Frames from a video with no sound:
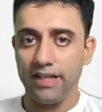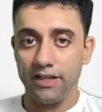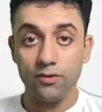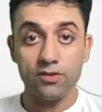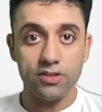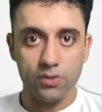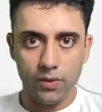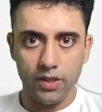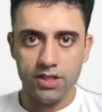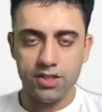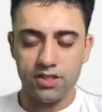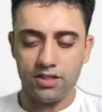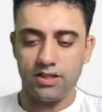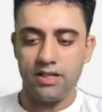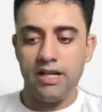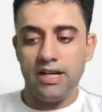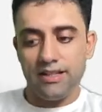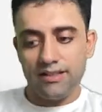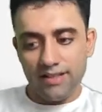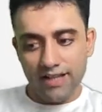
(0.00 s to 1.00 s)
was a question.
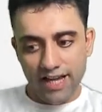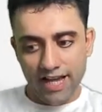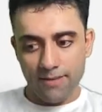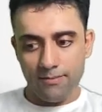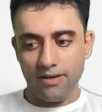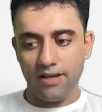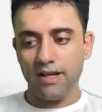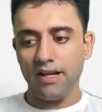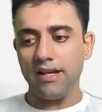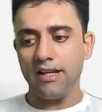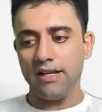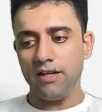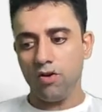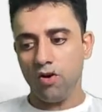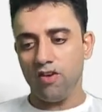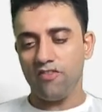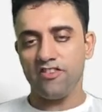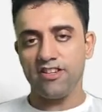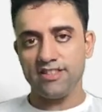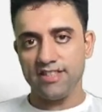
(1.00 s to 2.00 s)
The MRI
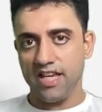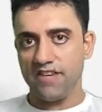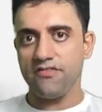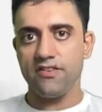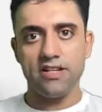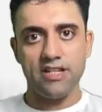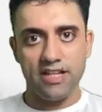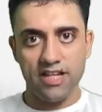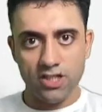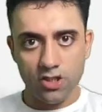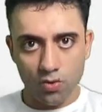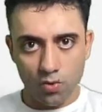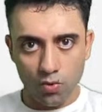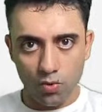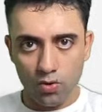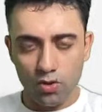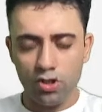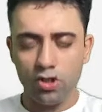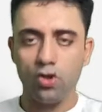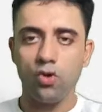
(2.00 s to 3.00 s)
of a
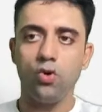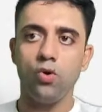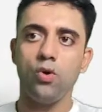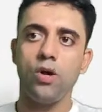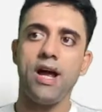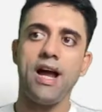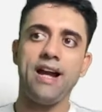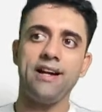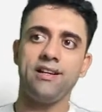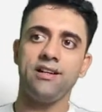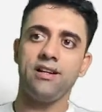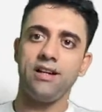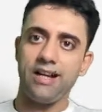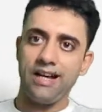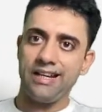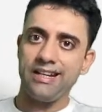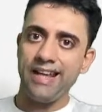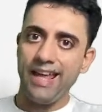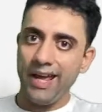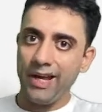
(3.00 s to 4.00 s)
7-year-old who had an
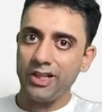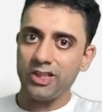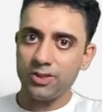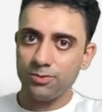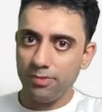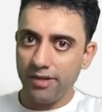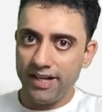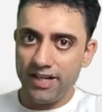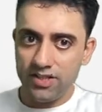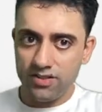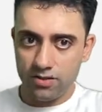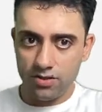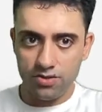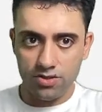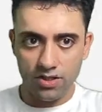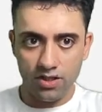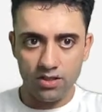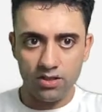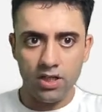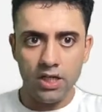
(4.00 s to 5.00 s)
unexplained
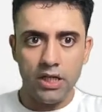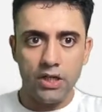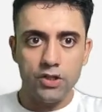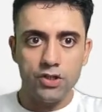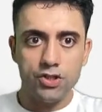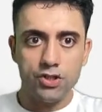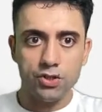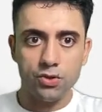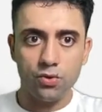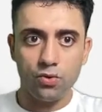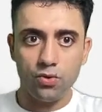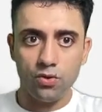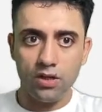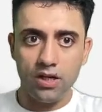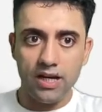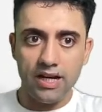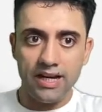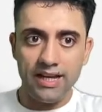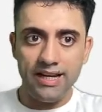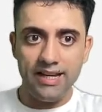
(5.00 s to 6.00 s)
seizure showed
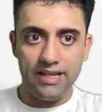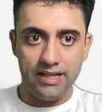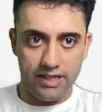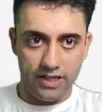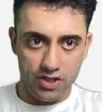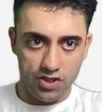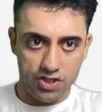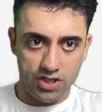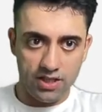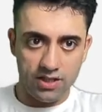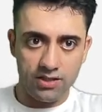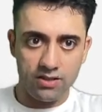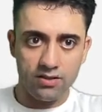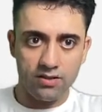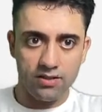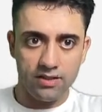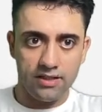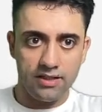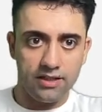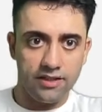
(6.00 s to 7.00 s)
a lesion
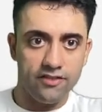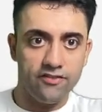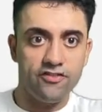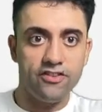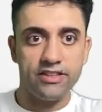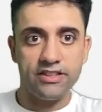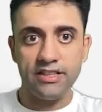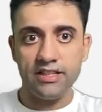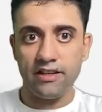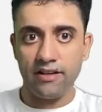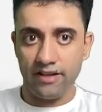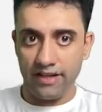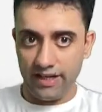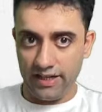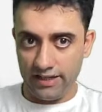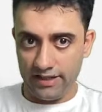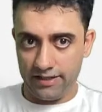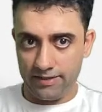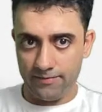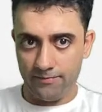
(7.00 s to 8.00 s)
with a
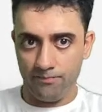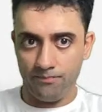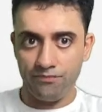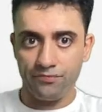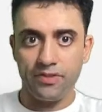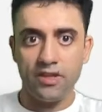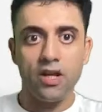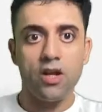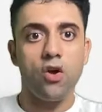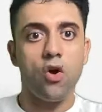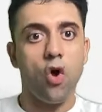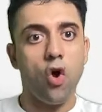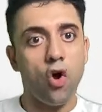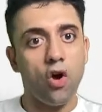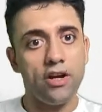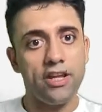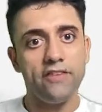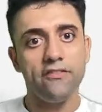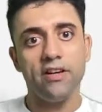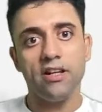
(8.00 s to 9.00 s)
ring
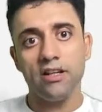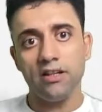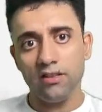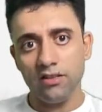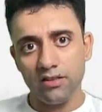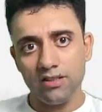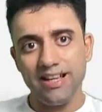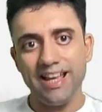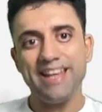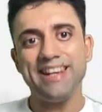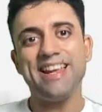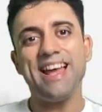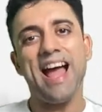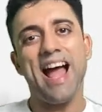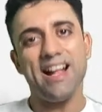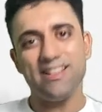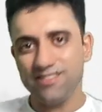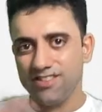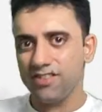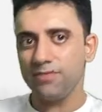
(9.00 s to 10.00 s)
or even a
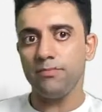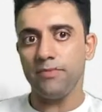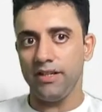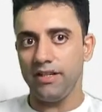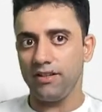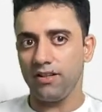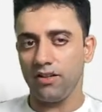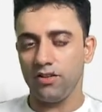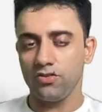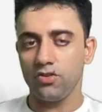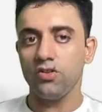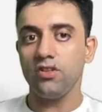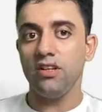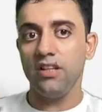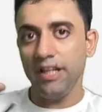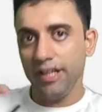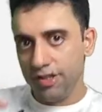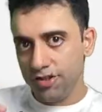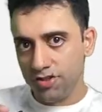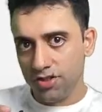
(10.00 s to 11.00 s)
enhancement. So
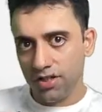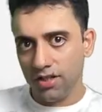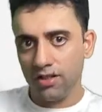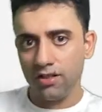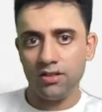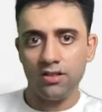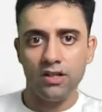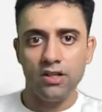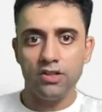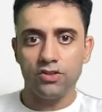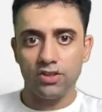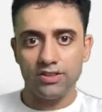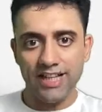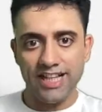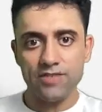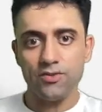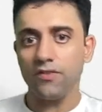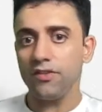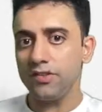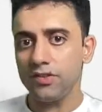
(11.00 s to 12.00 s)
lesion, so
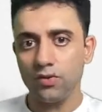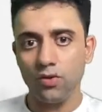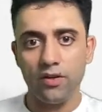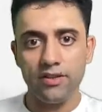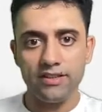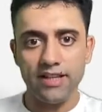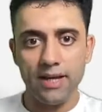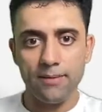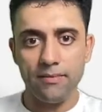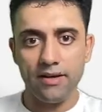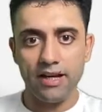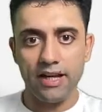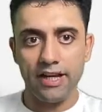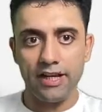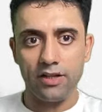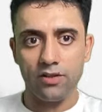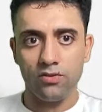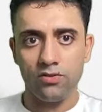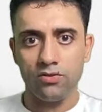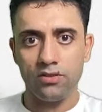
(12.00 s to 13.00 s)
that's what we saw in the
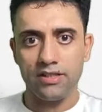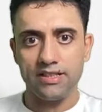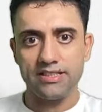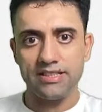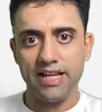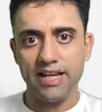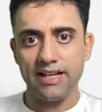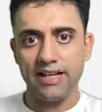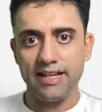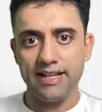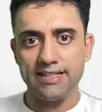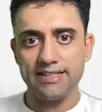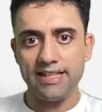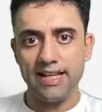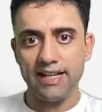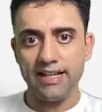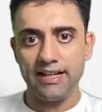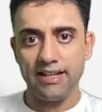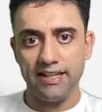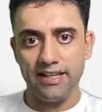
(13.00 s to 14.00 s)
MRI. No, it's like
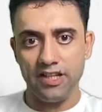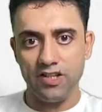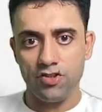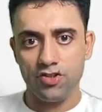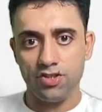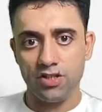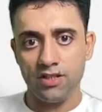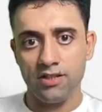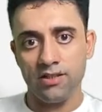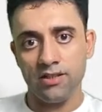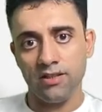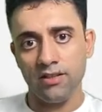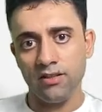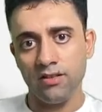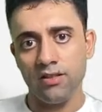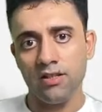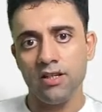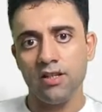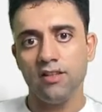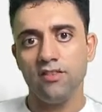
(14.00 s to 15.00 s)
a
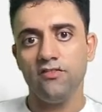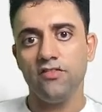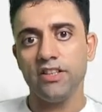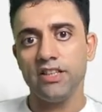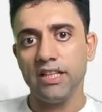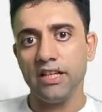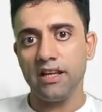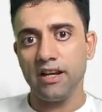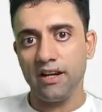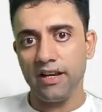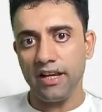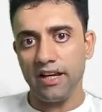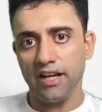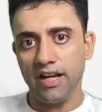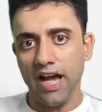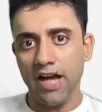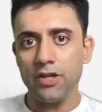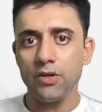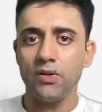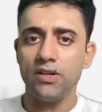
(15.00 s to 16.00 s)
lesion with a ring.
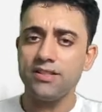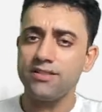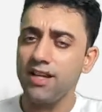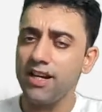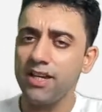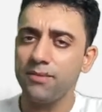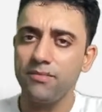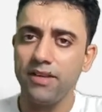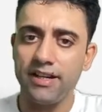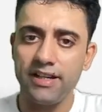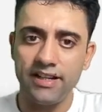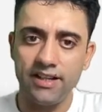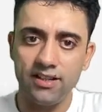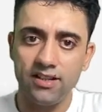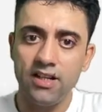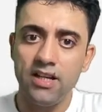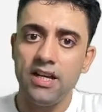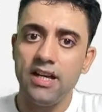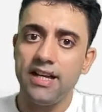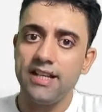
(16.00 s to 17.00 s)
Are you understanding, my dear?
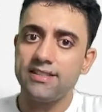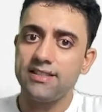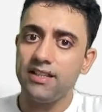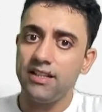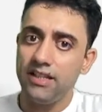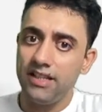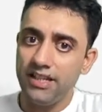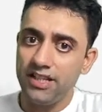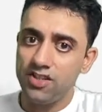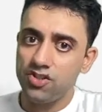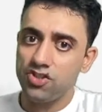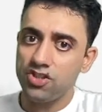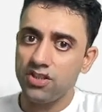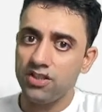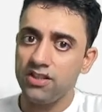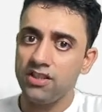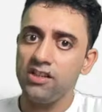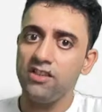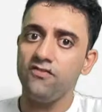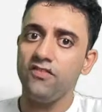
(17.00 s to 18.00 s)
It's a
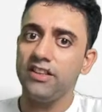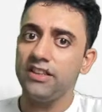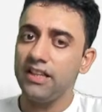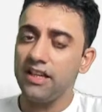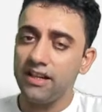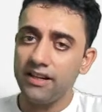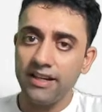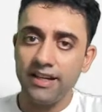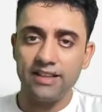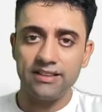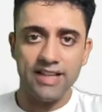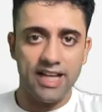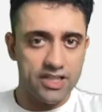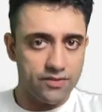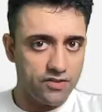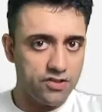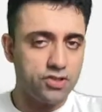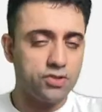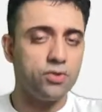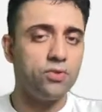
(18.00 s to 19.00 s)
lesion with a ring that's
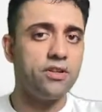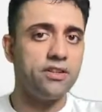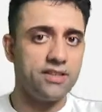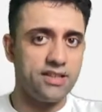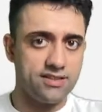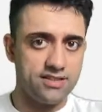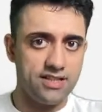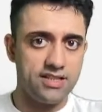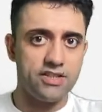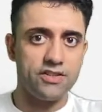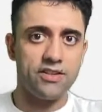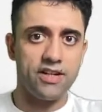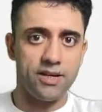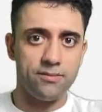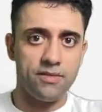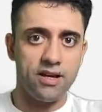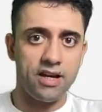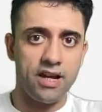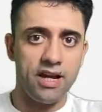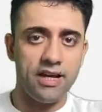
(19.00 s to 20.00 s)
we showed in the CT or
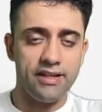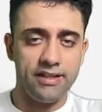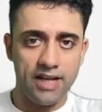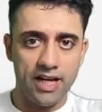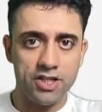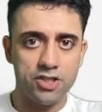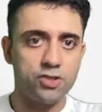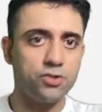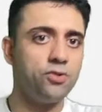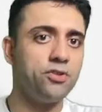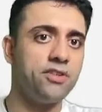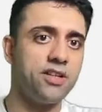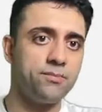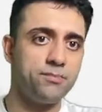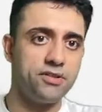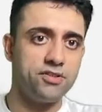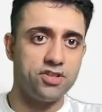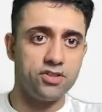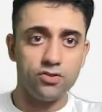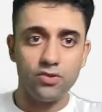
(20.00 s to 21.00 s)
MRI. I showed you that
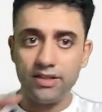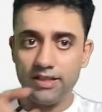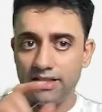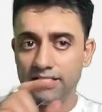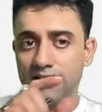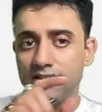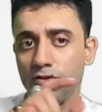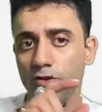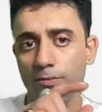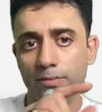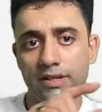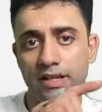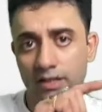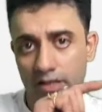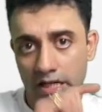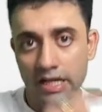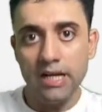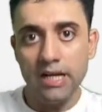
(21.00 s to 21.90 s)
picture. So this could be a